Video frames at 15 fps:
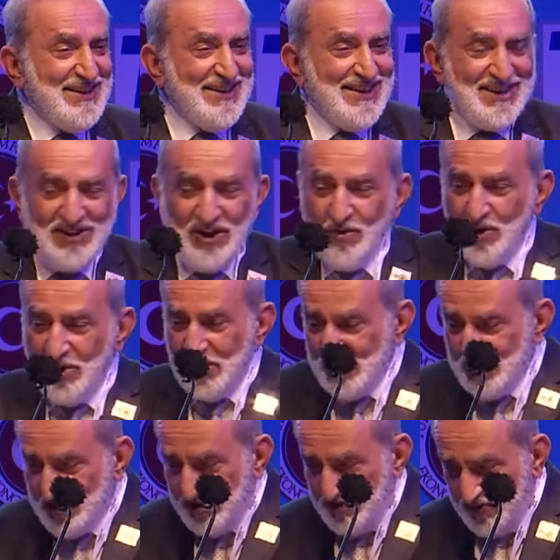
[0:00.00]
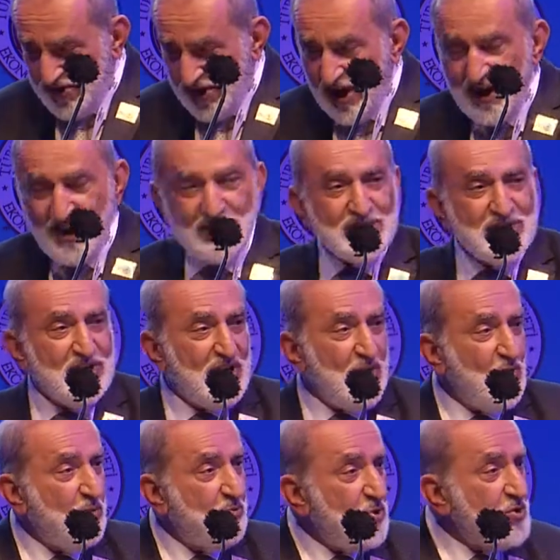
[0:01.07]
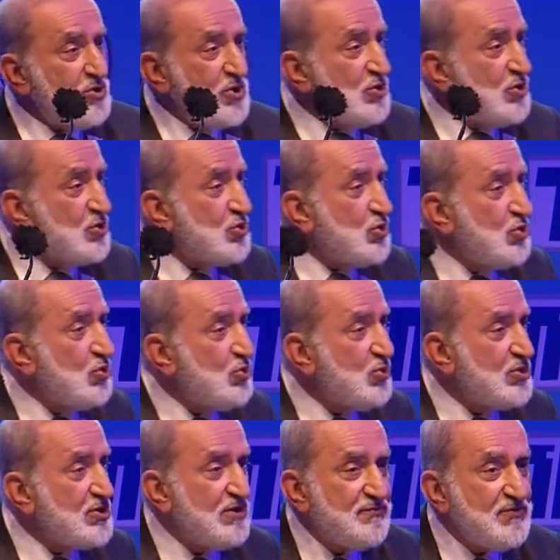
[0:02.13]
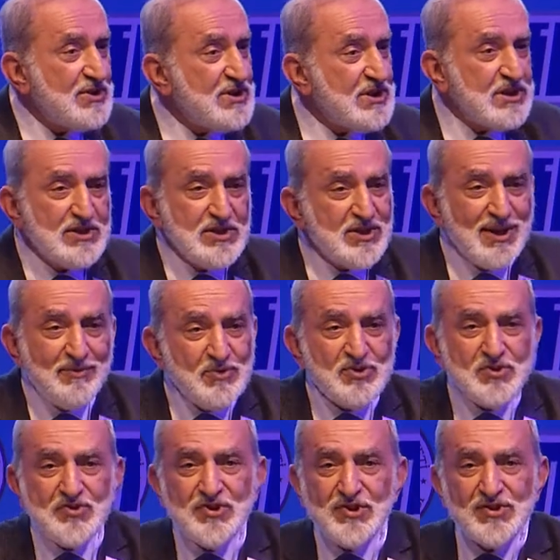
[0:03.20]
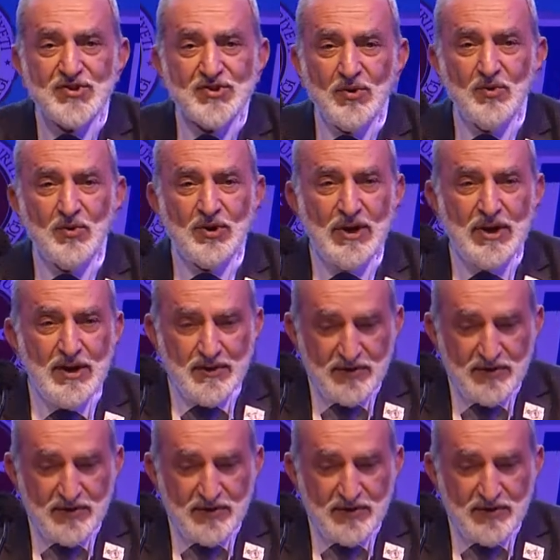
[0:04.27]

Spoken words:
in our history of science, in our books in the schools, in physics and chemistry and so on.